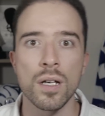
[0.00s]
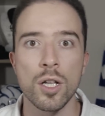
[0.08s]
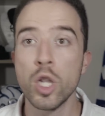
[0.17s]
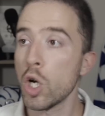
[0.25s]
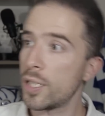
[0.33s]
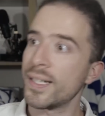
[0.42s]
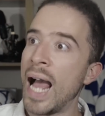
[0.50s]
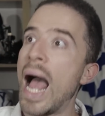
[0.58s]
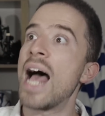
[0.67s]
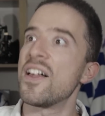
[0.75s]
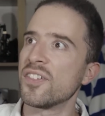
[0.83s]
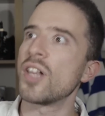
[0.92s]
looked at
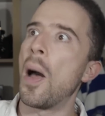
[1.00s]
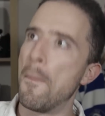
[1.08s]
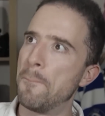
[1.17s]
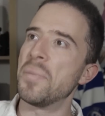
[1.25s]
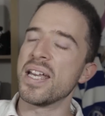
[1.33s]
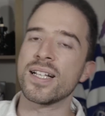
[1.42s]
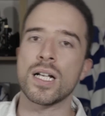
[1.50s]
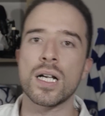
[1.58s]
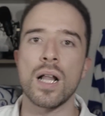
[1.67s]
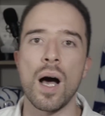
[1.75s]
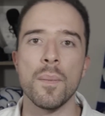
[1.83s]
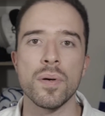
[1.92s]
as a big
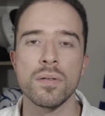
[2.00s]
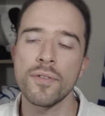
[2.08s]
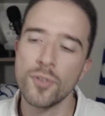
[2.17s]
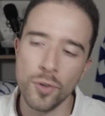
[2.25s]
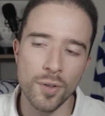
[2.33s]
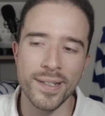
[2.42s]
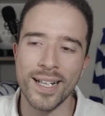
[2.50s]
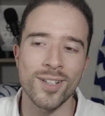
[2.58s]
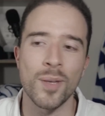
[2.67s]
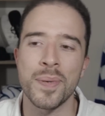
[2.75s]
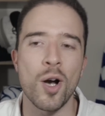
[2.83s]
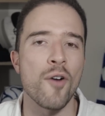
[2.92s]
club. Of course they're
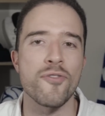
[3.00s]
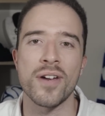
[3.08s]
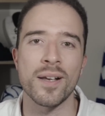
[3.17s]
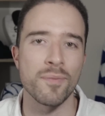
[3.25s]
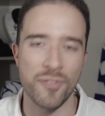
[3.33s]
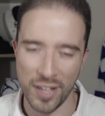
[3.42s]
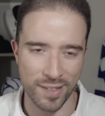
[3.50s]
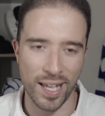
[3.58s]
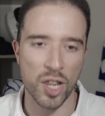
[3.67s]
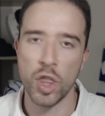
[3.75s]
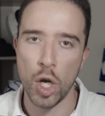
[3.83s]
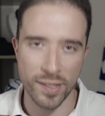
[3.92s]
going to be offering things
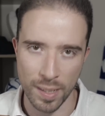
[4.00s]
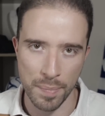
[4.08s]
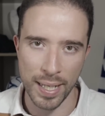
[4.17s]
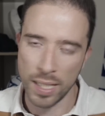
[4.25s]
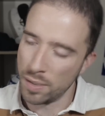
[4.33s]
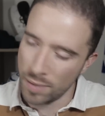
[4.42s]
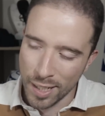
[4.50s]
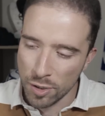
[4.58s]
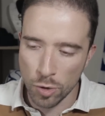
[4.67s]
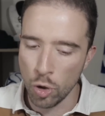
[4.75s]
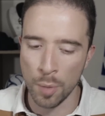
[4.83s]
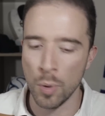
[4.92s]
like 30 million.
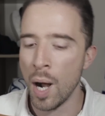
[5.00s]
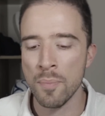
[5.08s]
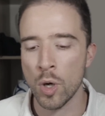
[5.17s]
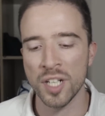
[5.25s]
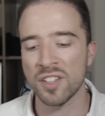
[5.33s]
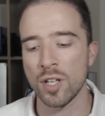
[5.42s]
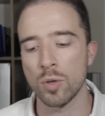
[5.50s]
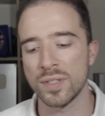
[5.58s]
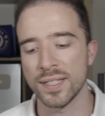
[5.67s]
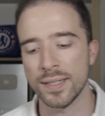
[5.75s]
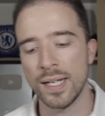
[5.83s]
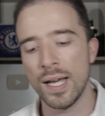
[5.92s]
That's normal. I'm not
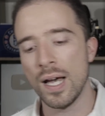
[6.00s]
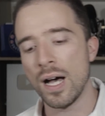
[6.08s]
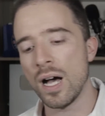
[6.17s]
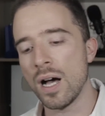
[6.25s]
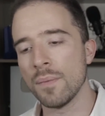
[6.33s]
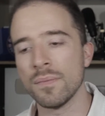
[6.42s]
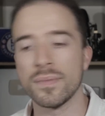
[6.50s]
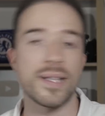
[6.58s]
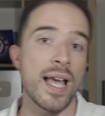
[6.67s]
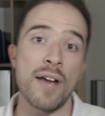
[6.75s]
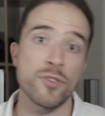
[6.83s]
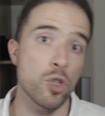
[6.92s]
insulted.
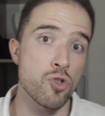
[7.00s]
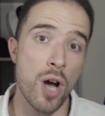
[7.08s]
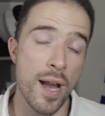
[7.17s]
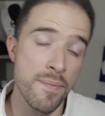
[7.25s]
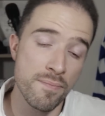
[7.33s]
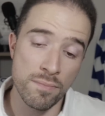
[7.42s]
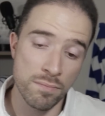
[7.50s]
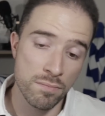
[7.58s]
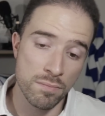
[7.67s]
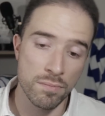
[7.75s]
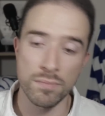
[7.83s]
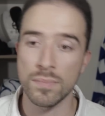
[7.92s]
They have to try.
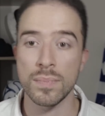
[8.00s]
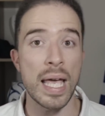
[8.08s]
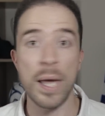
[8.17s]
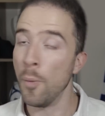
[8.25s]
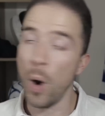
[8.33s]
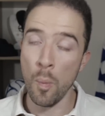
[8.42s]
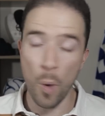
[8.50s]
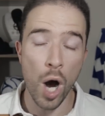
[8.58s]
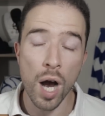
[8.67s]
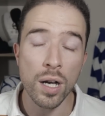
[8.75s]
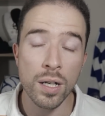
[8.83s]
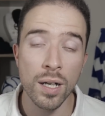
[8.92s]
It won't
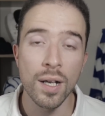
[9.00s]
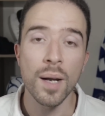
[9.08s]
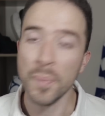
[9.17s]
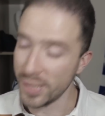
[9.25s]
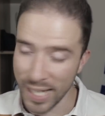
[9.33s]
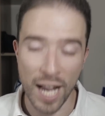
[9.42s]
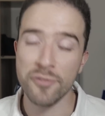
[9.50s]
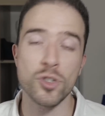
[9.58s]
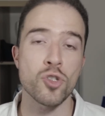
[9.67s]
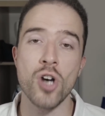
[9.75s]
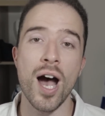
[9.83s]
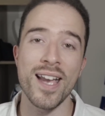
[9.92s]
work, but they have
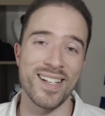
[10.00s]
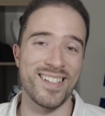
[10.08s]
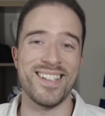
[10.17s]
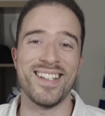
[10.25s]
to try.